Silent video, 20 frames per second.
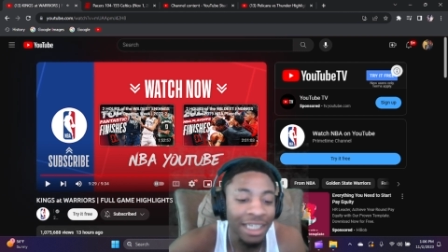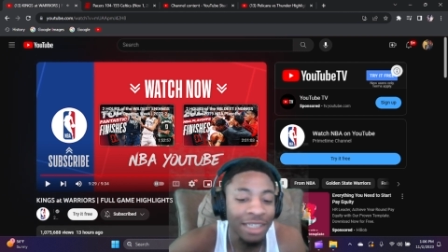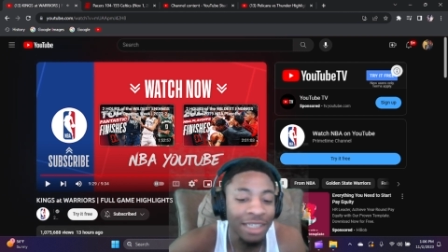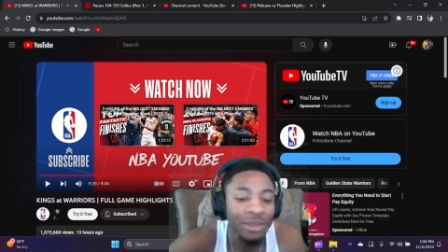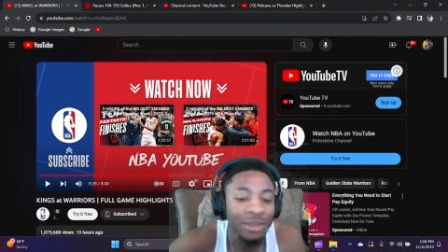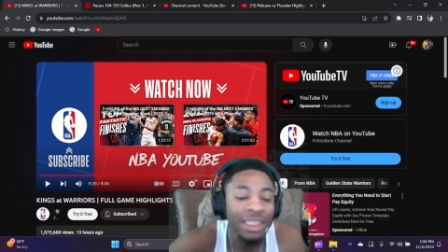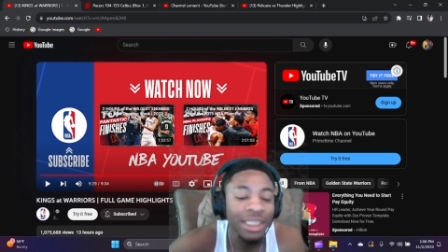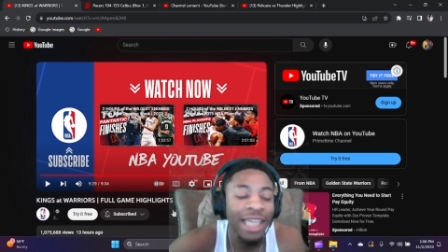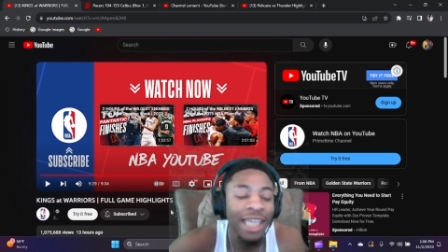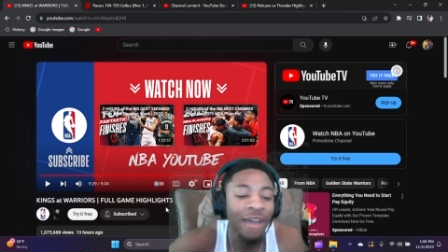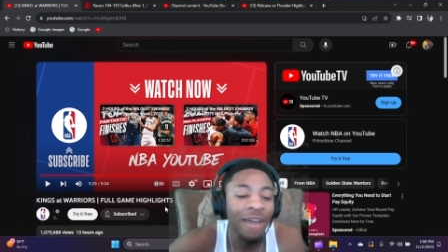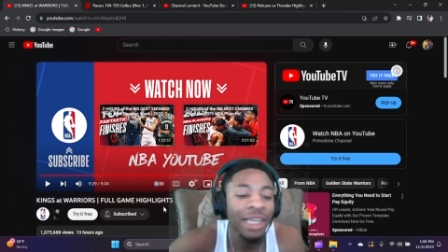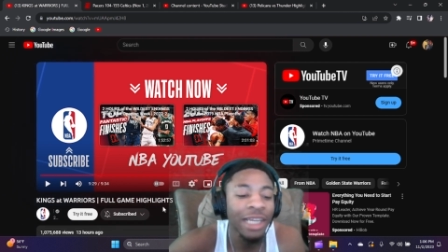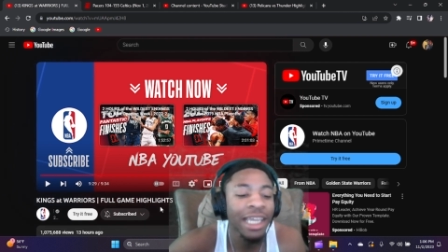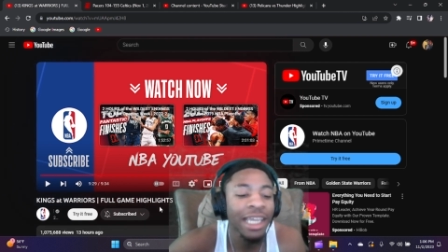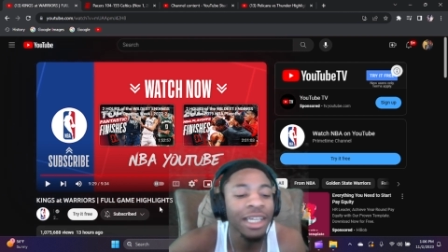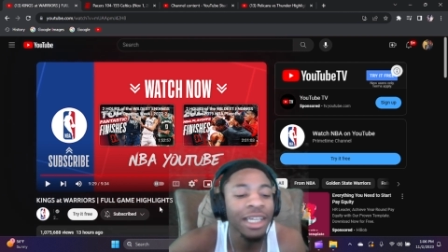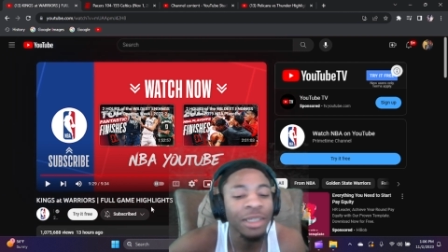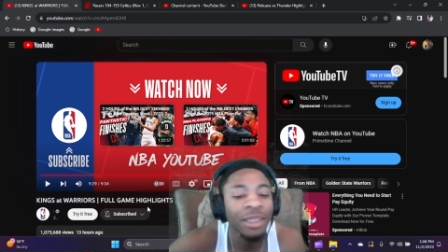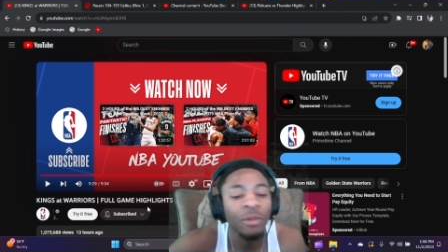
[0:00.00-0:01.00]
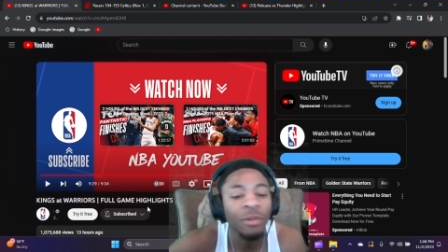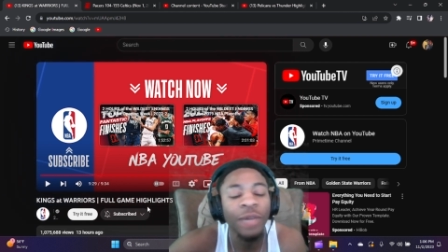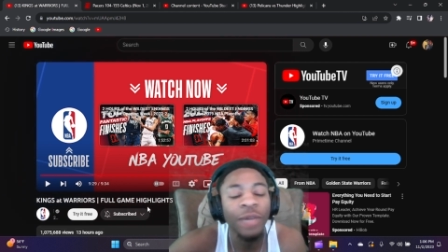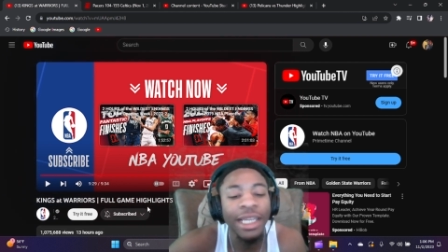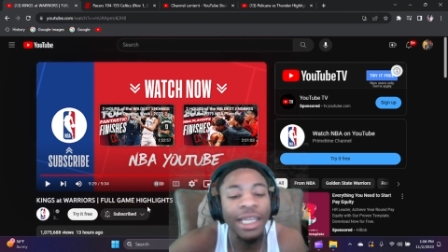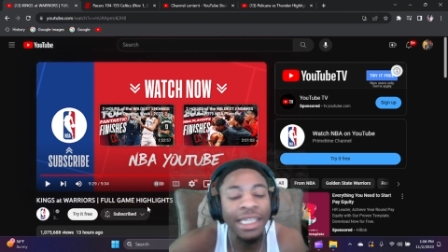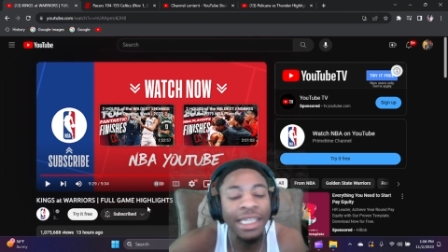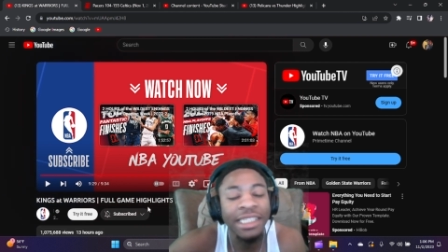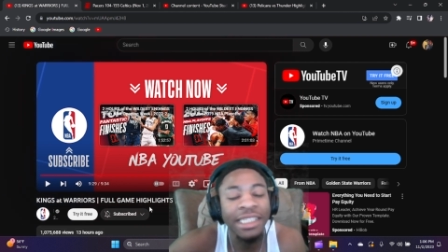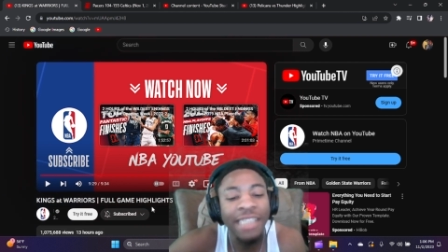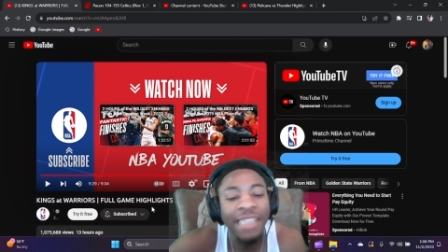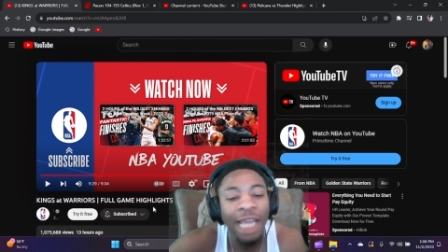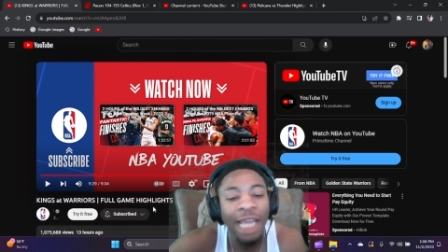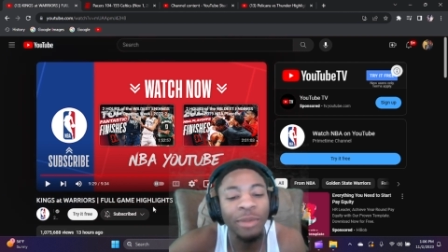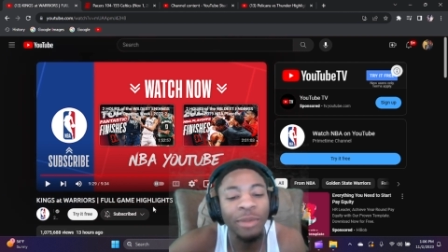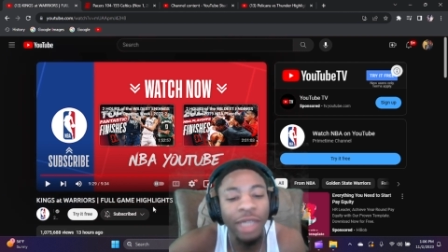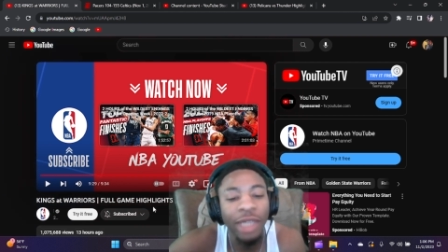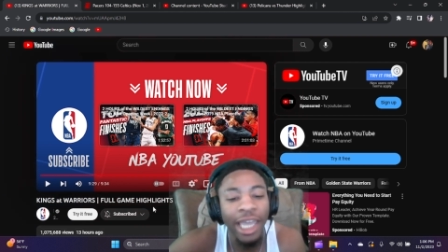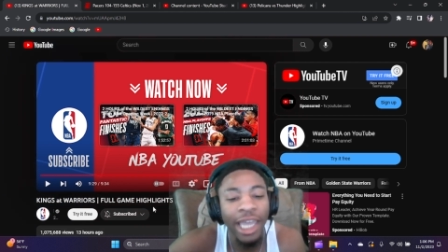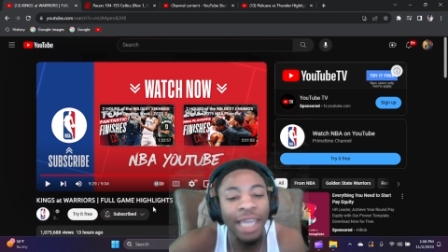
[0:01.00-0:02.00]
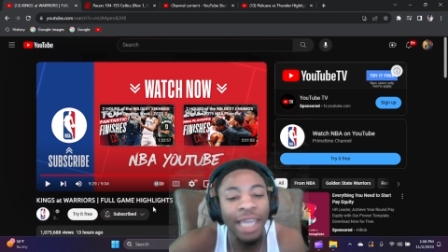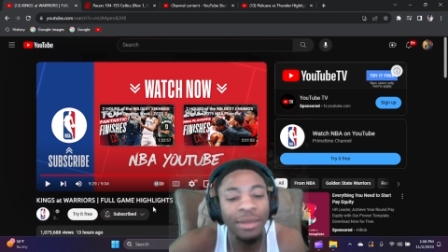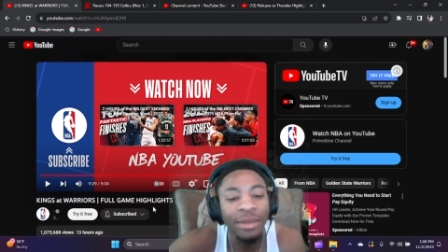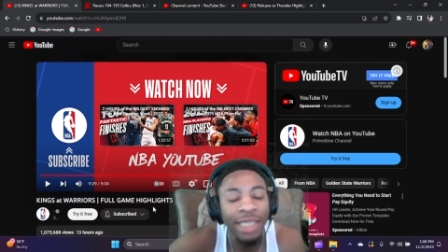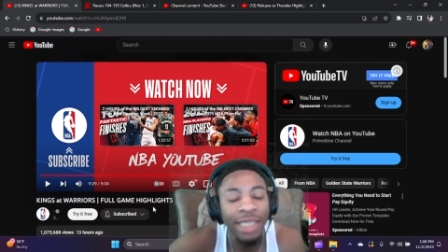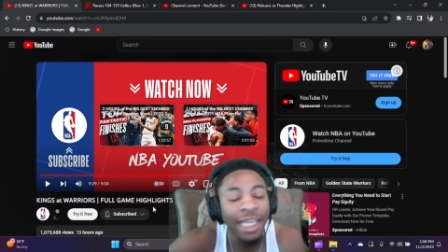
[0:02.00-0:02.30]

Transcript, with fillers: You see how they couldn't win these type of games.